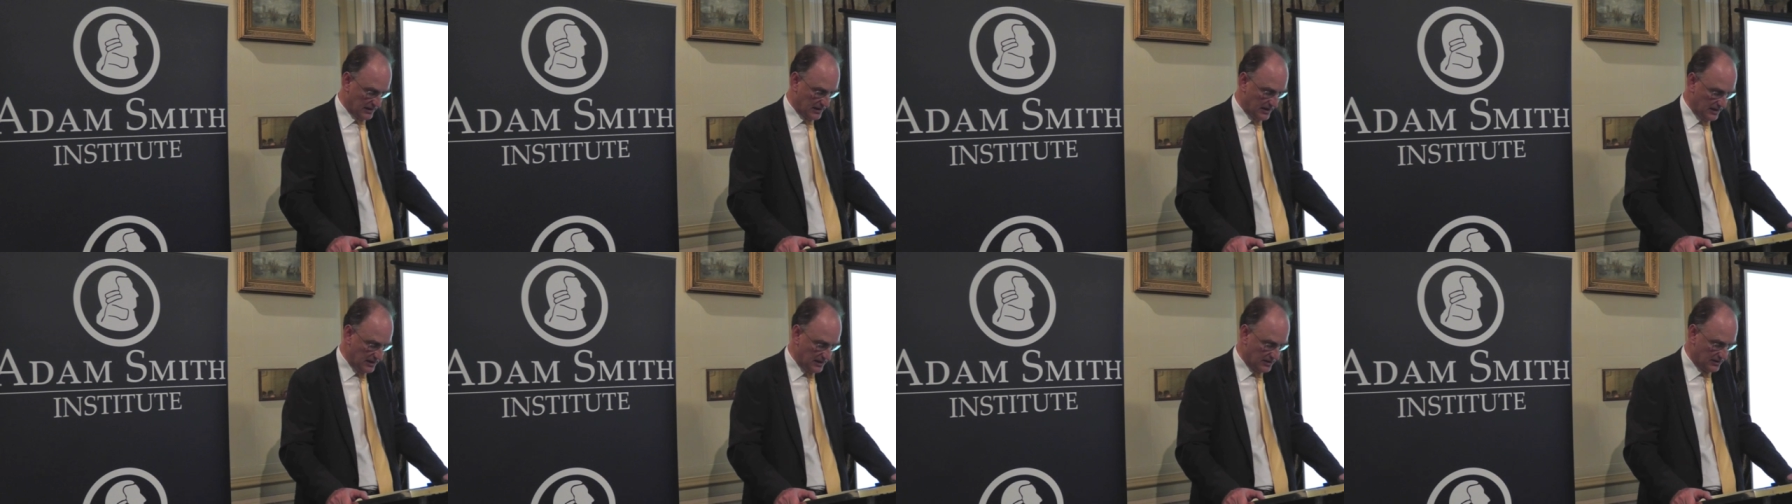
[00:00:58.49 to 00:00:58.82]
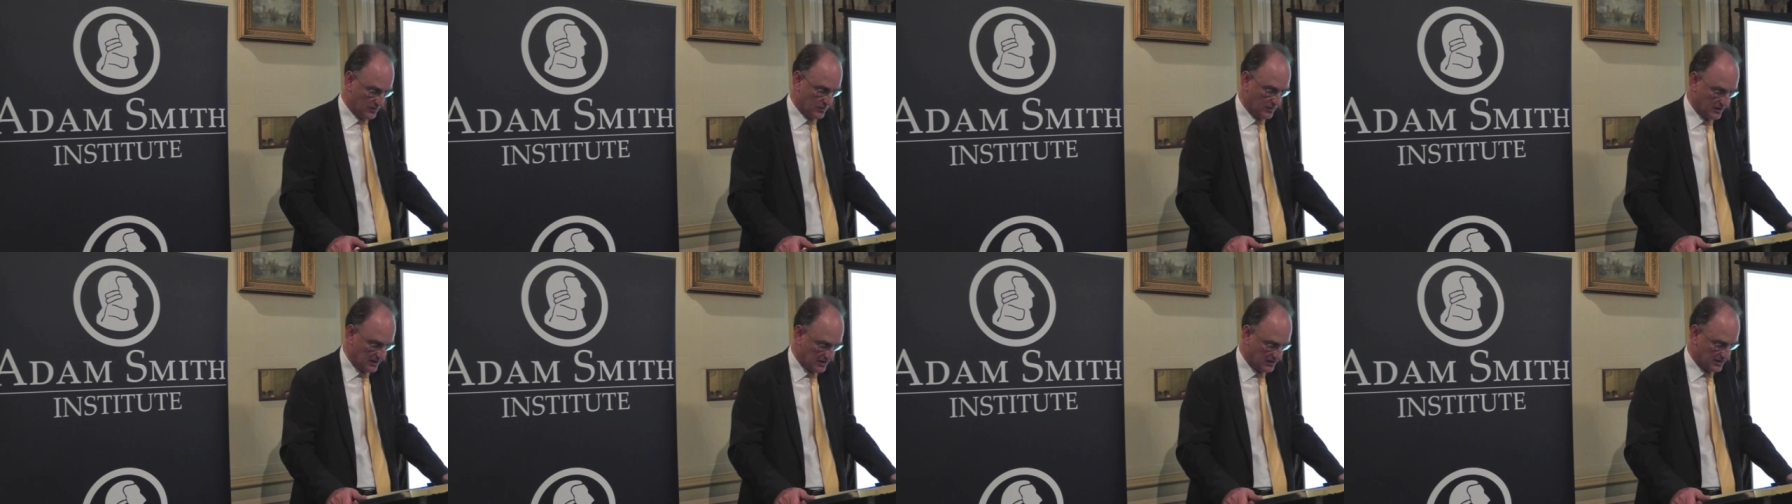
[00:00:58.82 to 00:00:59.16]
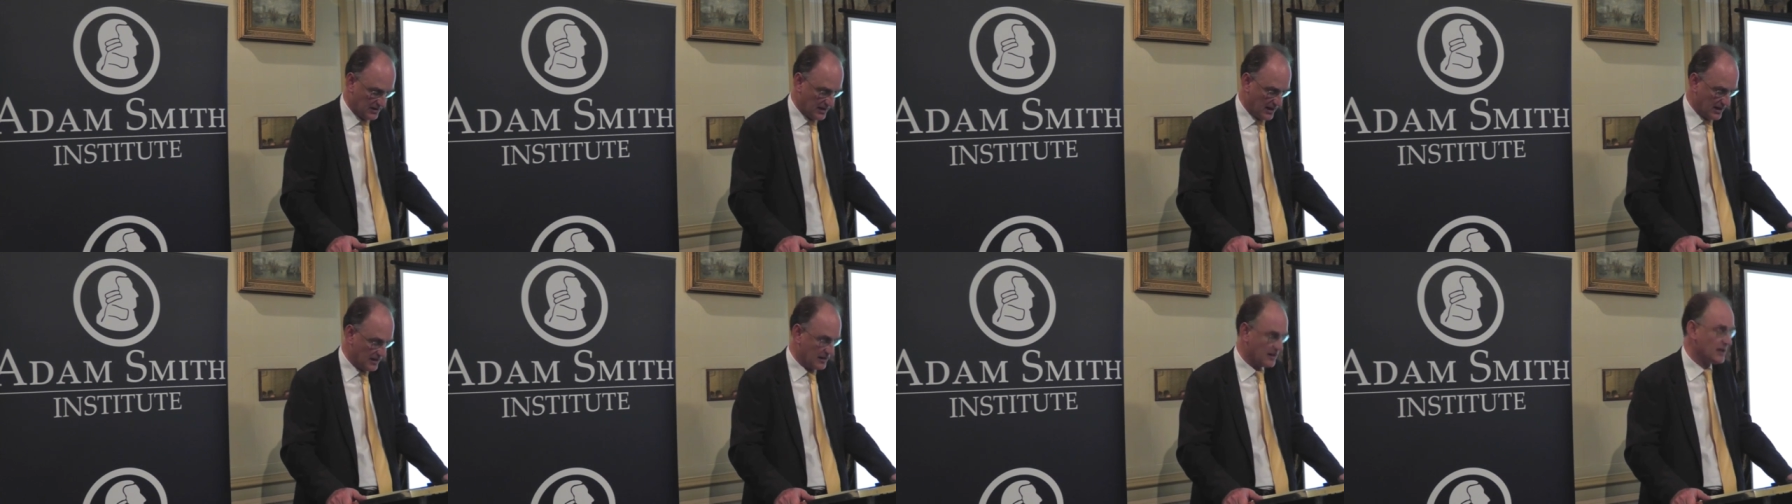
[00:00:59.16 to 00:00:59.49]
key to
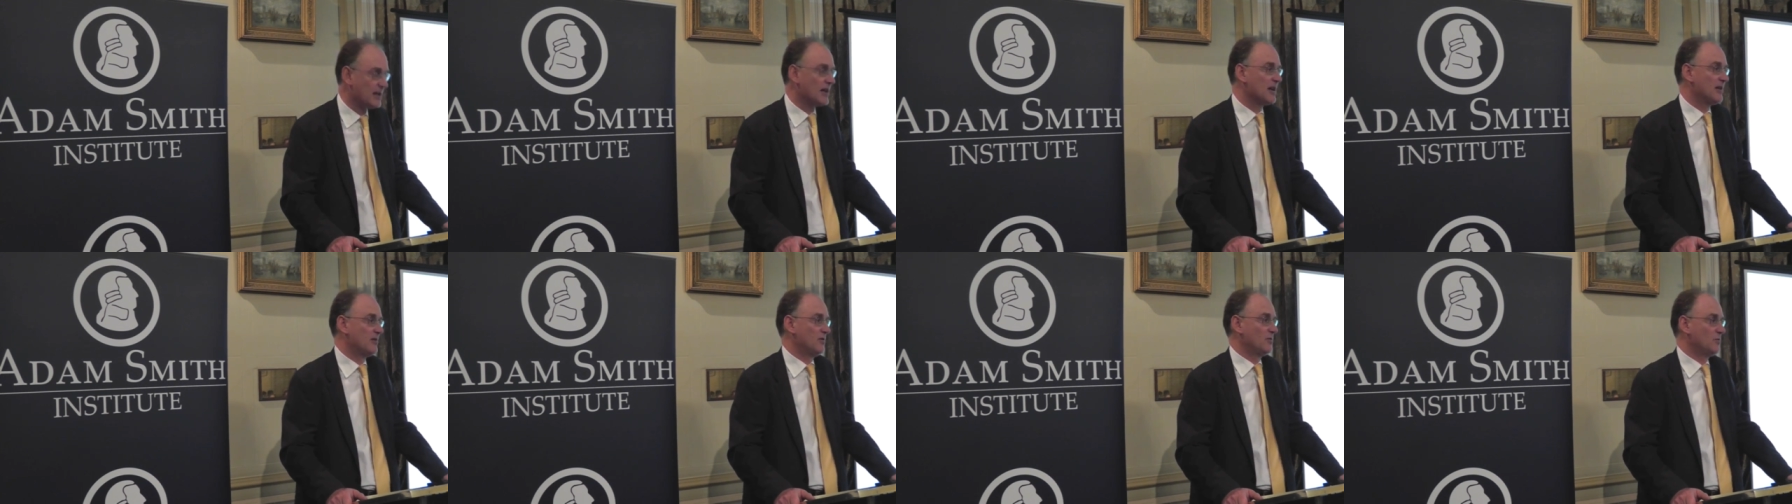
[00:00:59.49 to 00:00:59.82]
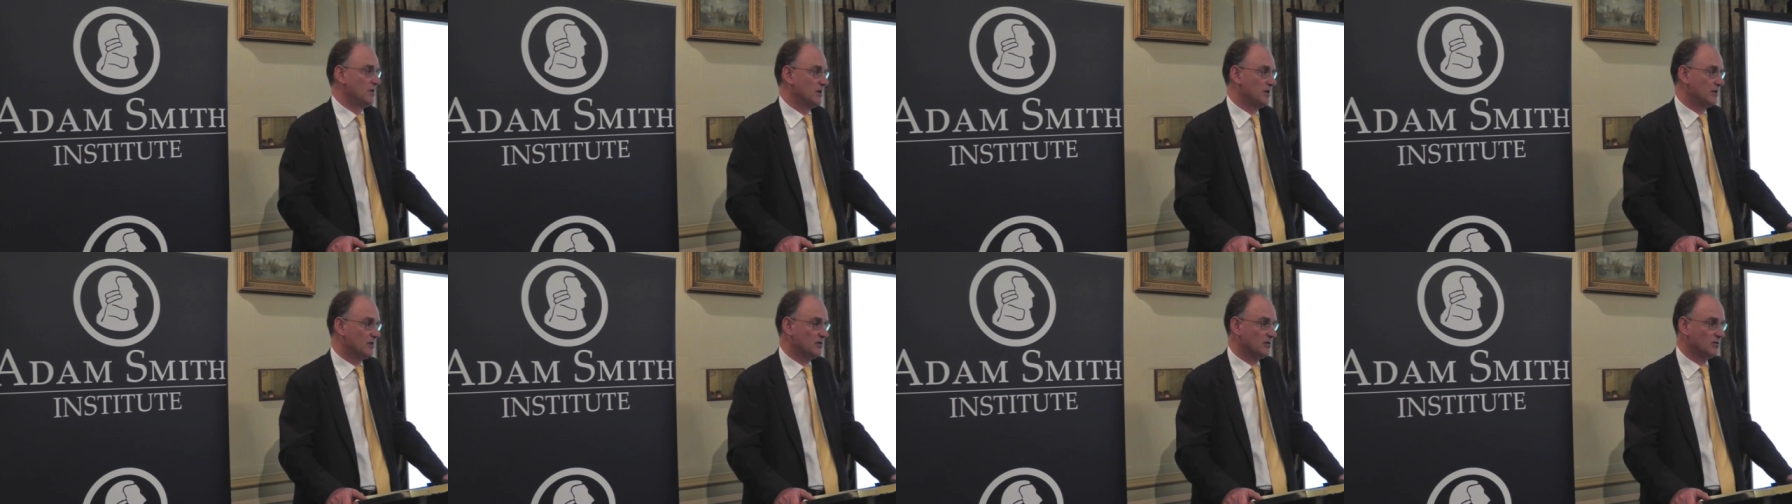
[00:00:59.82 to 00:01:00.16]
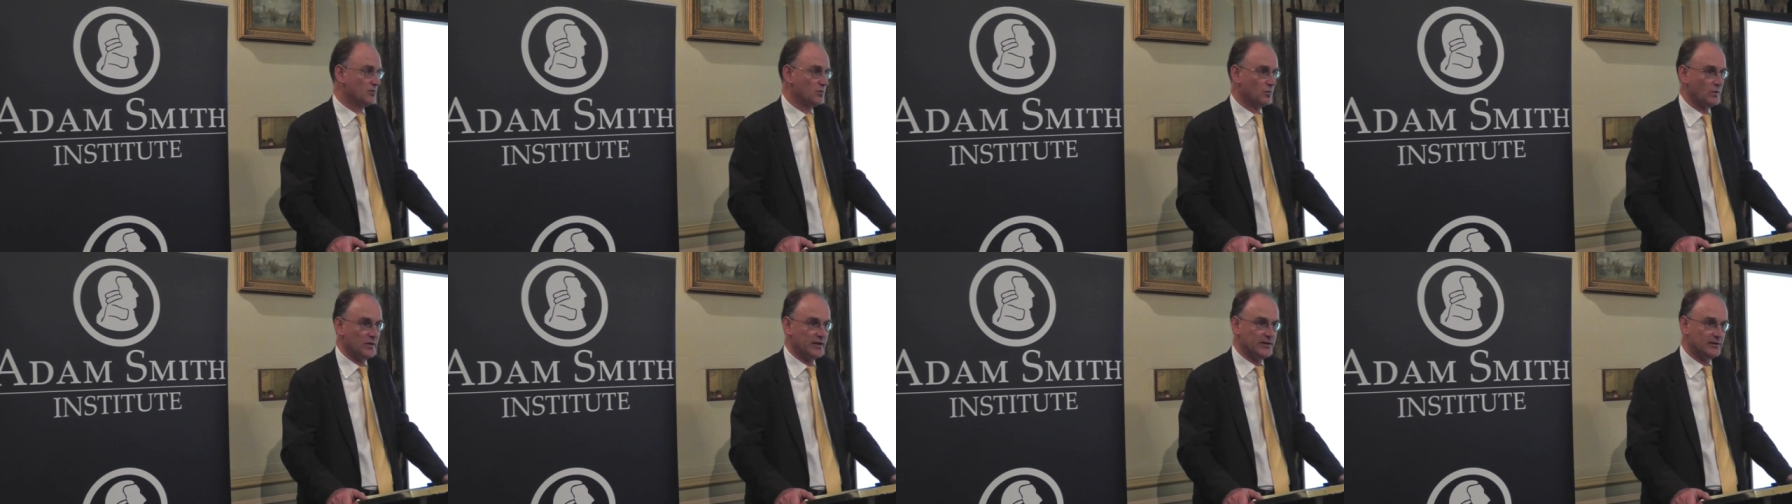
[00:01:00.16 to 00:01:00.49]
understanding how the
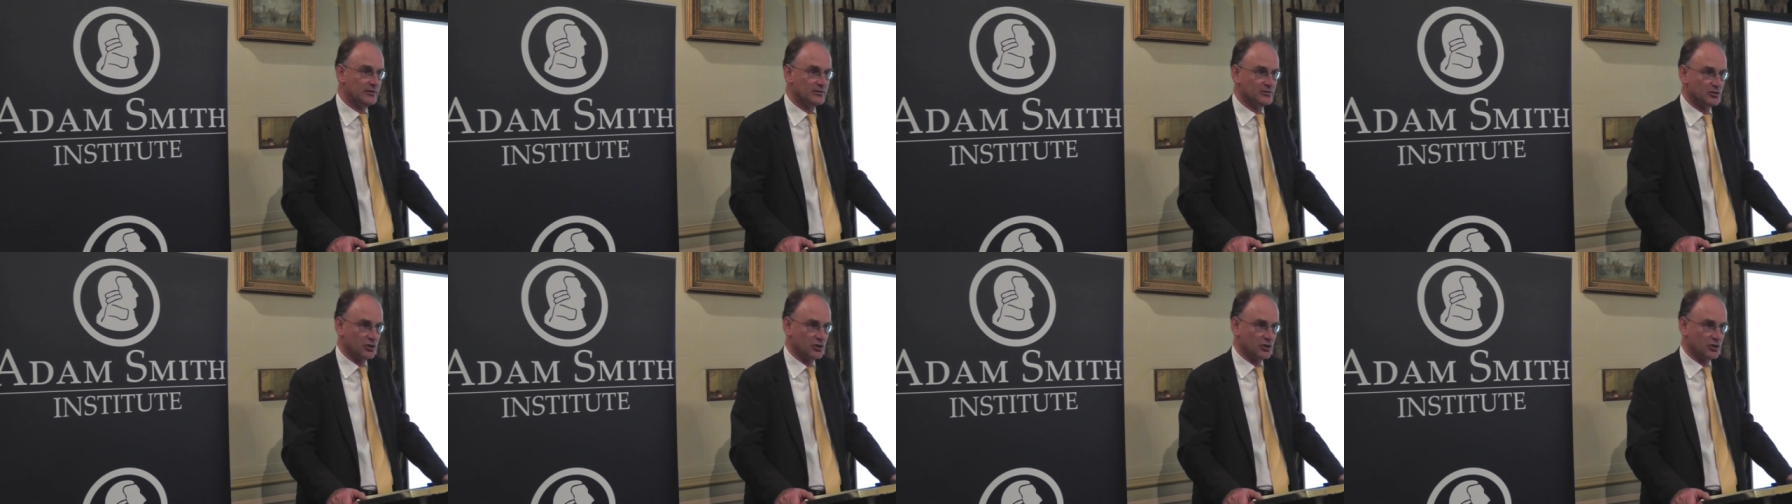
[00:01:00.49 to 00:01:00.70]
world will